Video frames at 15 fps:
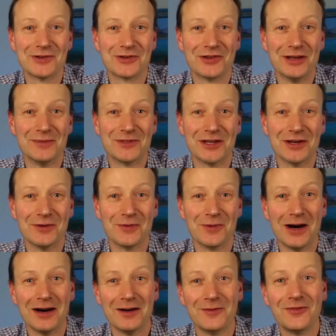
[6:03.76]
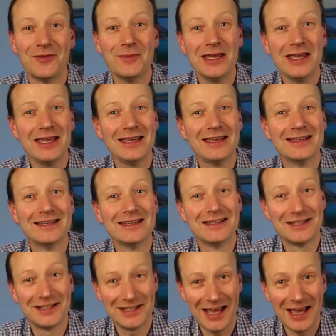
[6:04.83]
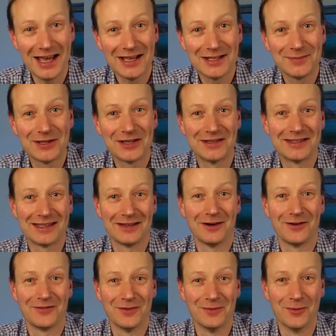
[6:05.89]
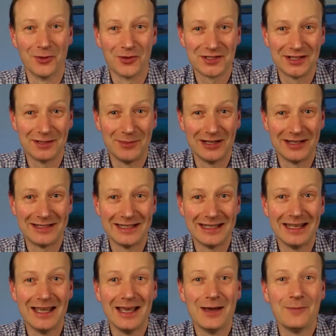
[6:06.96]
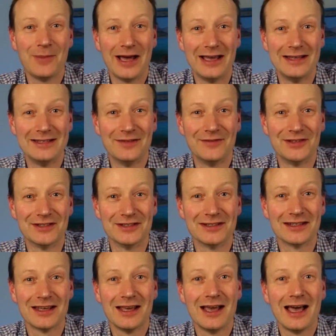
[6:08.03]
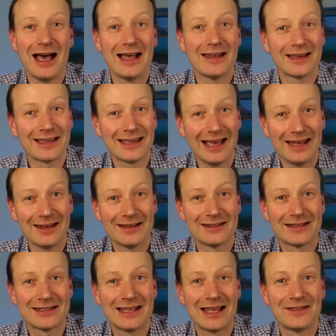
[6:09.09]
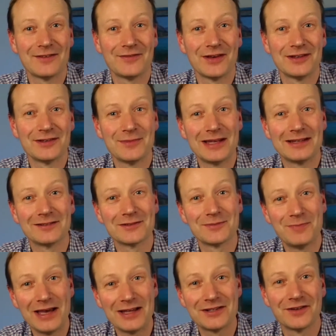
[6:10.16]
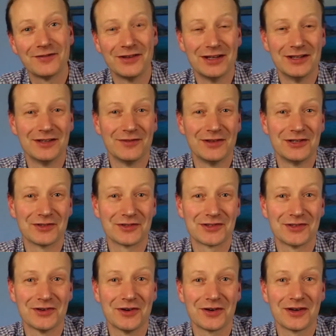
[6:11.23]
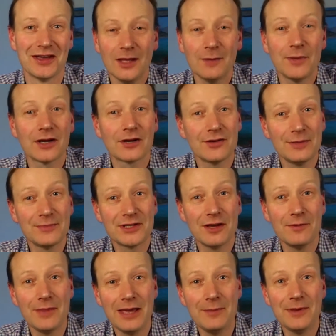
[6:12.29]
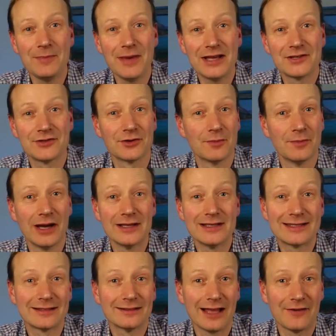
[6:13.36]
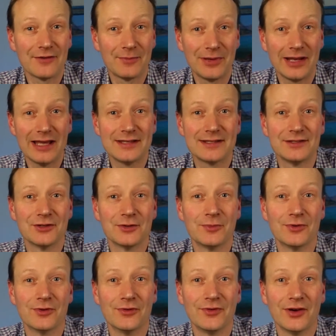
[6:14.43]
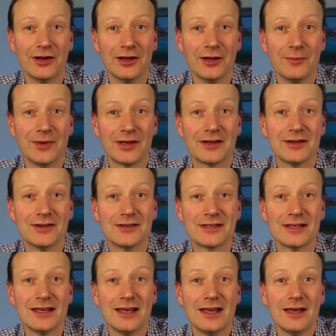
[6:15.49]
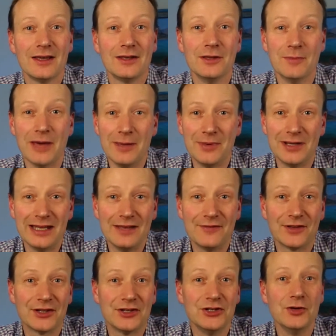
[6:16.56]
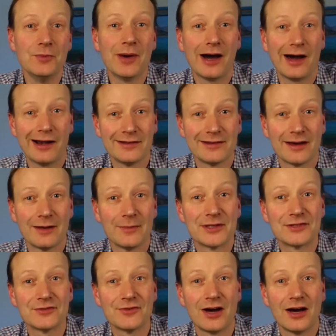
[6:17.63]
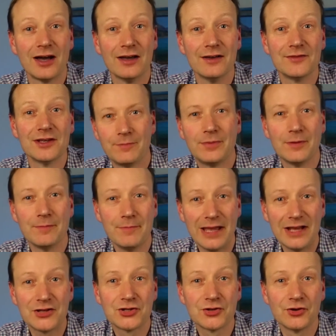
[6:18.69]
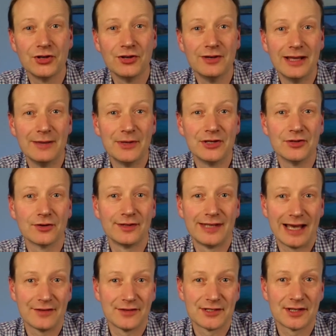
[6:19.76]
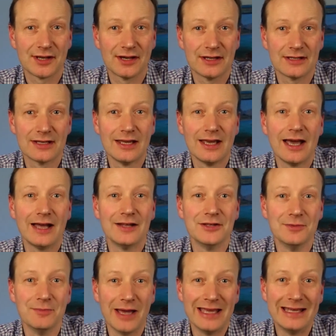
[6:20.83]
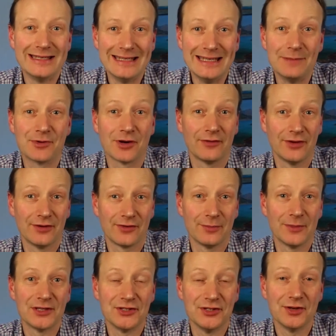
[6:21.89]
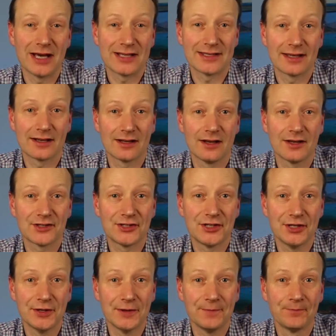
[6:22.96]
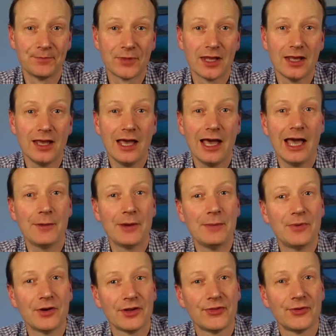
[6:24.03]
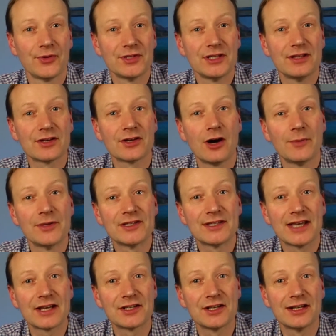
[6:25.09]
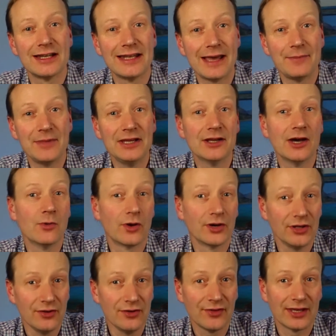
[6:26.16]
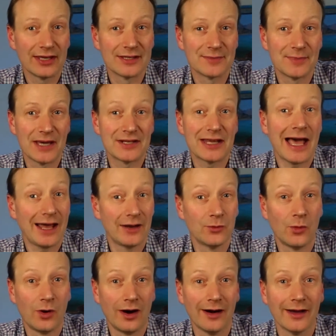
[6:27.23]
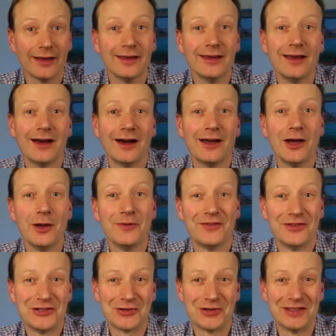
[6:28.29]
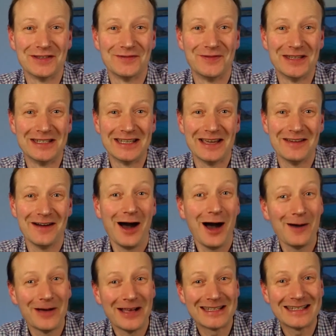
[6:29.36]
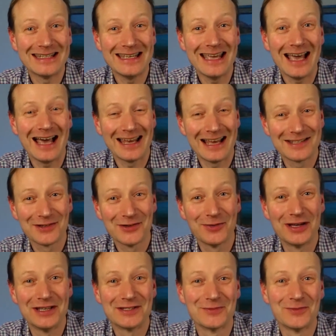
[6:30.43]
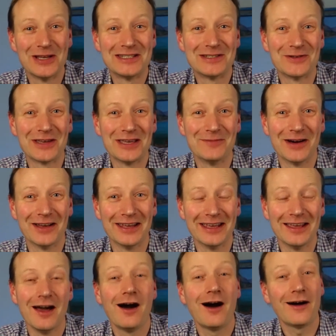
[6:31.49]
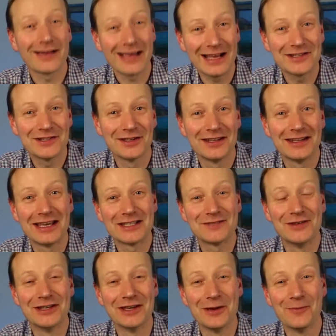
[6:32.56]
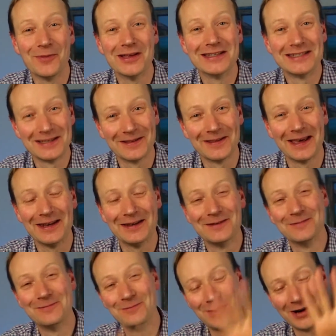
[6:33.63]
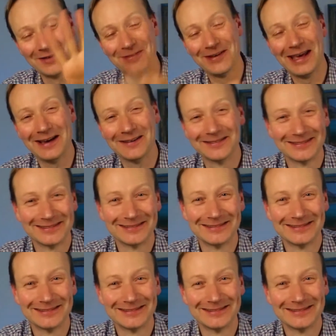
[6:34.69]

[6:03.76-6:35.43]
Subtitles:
or crypto? Well, for me, shares, because they offer more stability, pay a dividend, and I can understand the fundamentals better of an individual stock. But crypto may be better or might still have a place in your portfolio because you may believe that a new paradigm has arrived. But make sure you limit your downside, and you may indeed profit from this new asset class too. Anyway, put a thought in the comments section and let me know what you think is better and why. I hope you've enjoyed this video. I'm Anthony, and as always, we're talking money. I'll catch you in the next video, but until then, bye for now.